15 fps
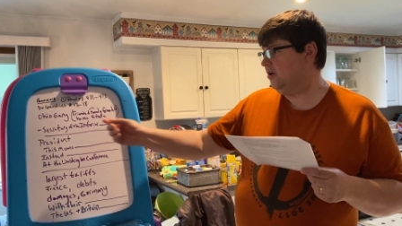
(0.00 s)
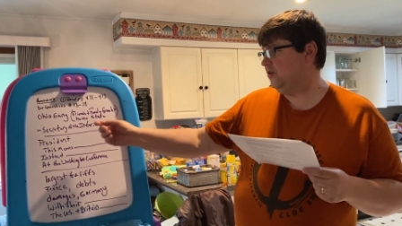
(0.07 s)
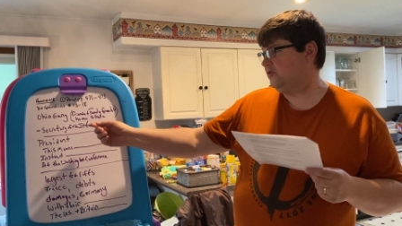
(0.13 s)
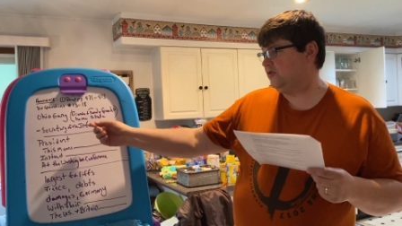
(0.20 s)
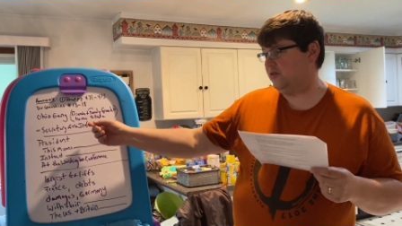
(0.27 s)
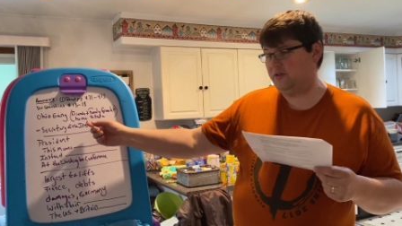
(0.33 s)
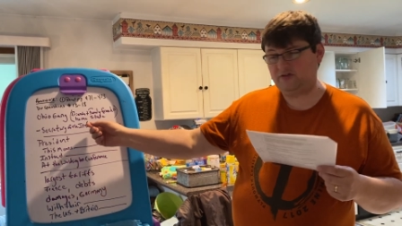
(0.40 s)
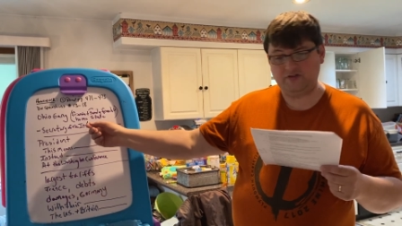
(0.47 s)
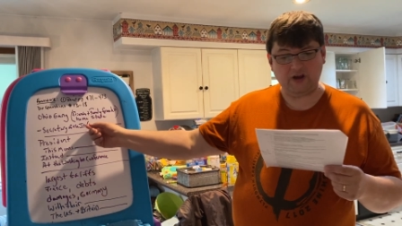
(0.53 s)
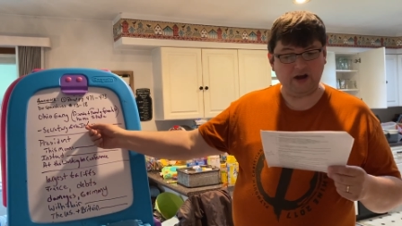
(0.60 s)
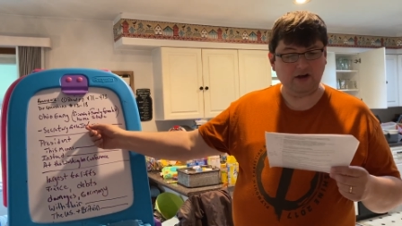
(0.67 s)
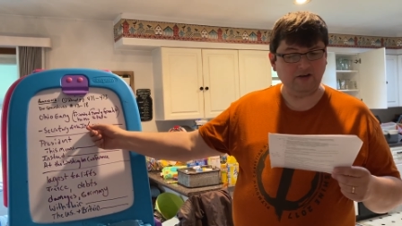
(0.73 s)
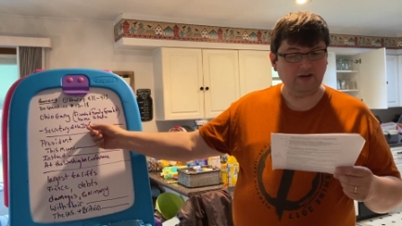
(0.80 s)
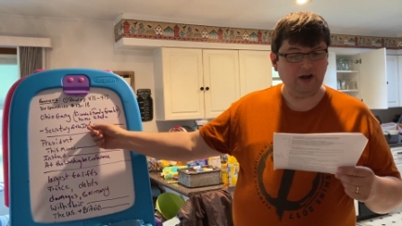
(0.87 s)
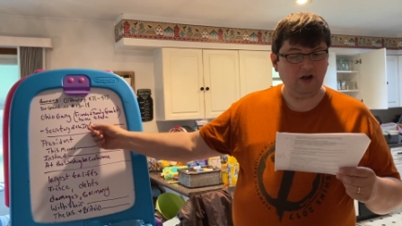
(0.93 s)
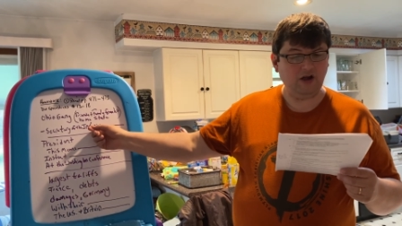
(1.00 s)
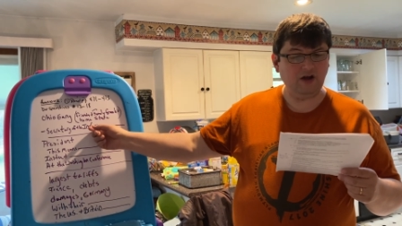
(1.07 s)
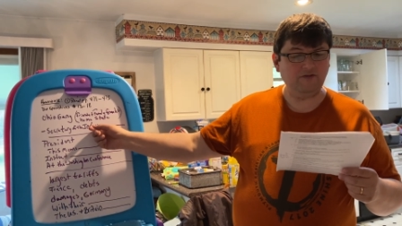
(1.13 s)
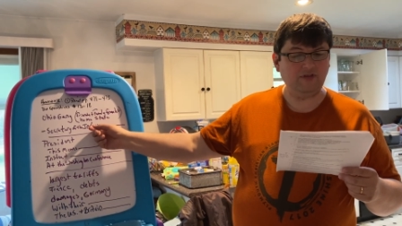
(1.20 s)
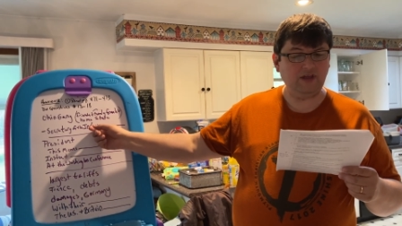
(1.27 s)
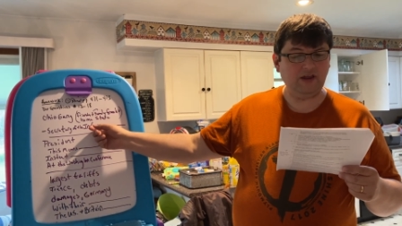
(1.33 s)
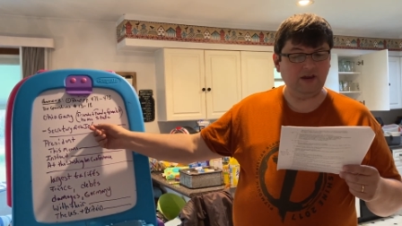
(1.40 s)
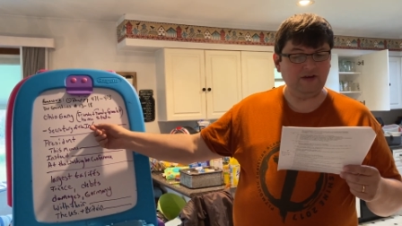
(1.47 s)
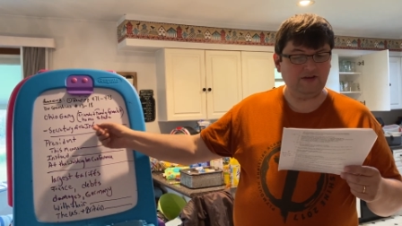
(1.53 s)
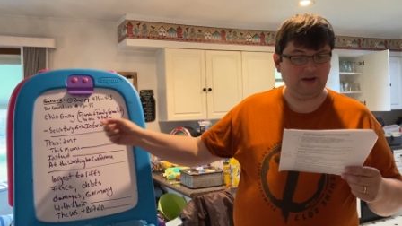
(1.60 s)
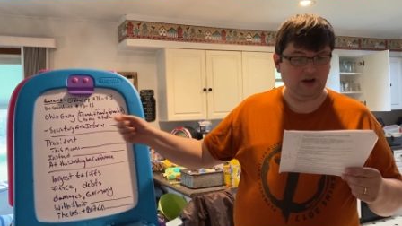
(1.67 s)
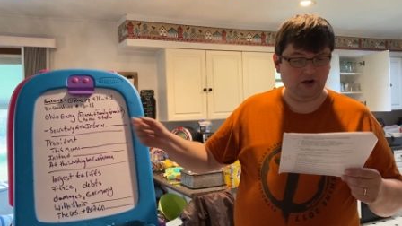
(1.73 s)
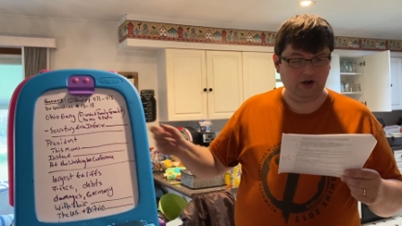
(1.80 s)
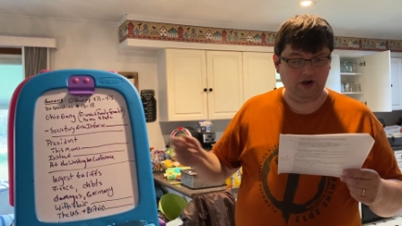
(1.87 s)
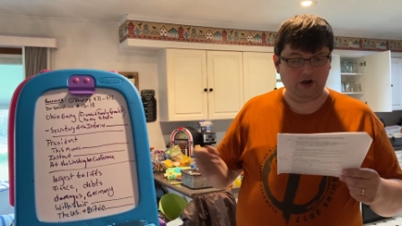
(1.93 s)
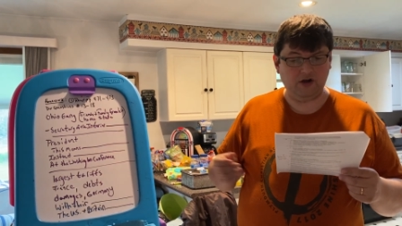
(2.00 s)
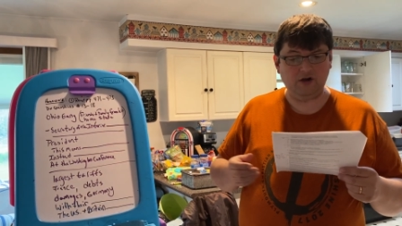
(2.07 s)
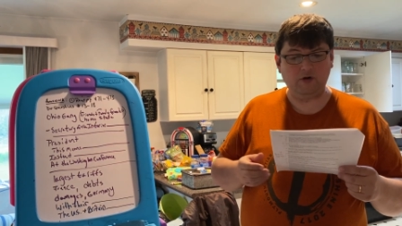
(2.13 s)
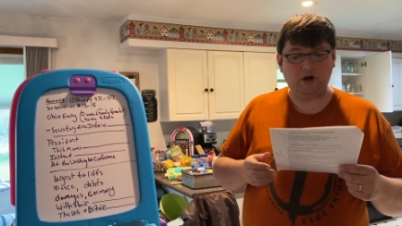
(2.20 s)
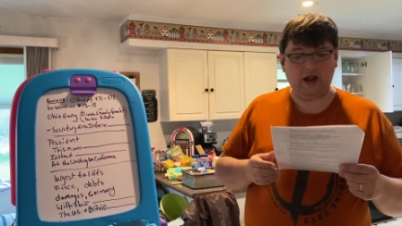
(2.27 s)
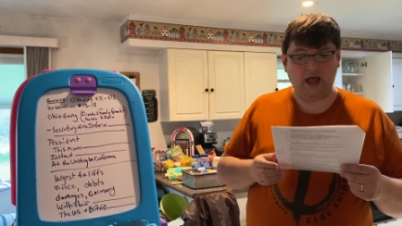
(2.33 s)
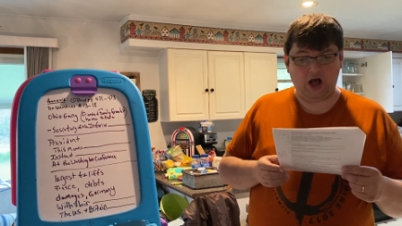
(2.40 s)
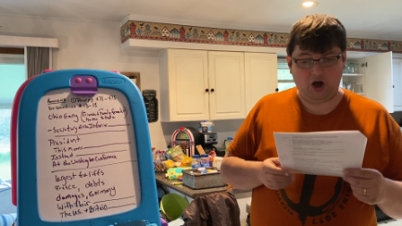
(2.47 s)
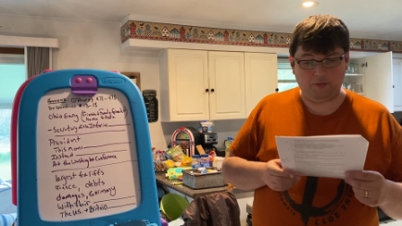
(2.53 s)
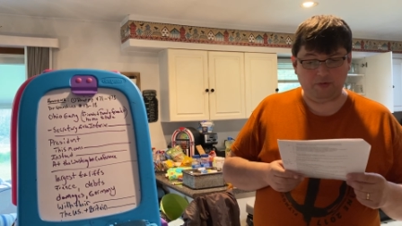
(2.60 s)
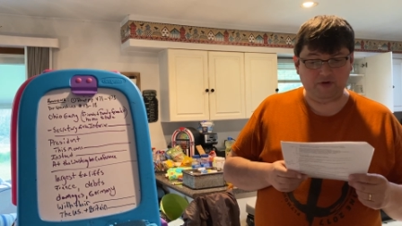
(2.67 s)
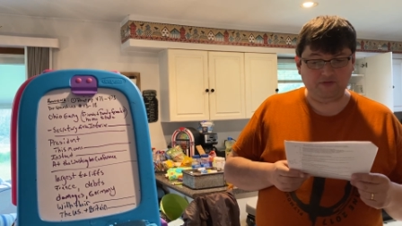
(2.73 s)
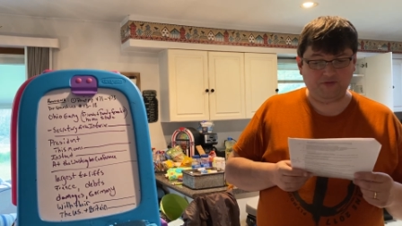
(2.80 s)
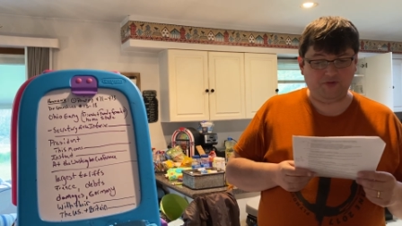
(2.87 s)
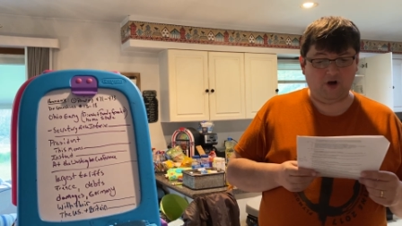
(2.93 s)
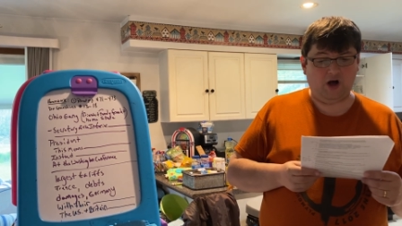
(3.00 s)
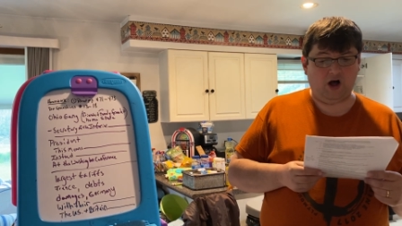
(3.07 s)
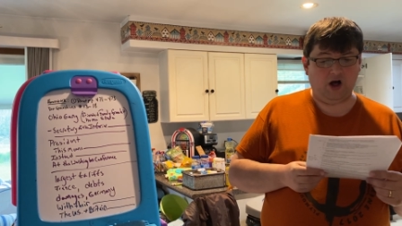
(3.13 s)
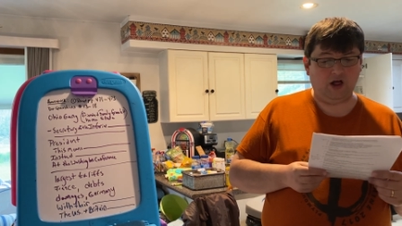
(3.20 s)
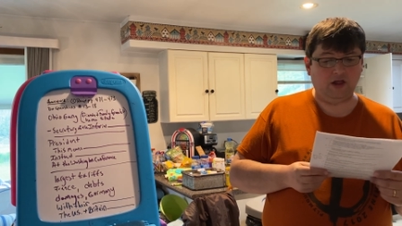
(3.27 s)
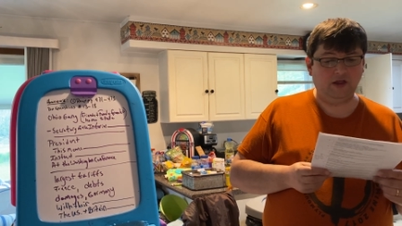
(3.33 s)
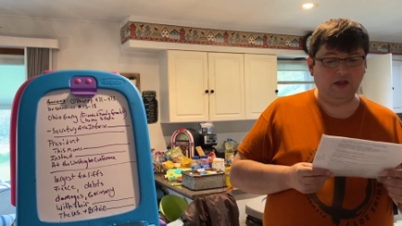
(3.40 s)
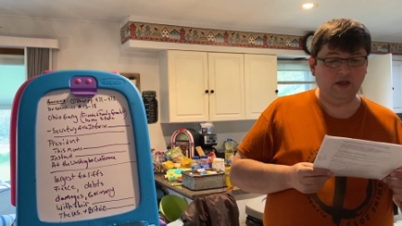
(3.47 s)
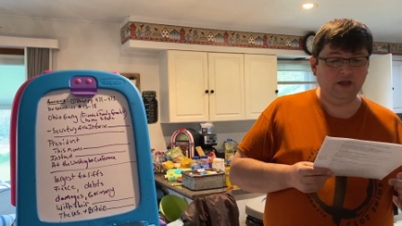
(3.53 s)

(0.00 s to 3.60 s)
So the Secretary of the Interior, Albert Fall,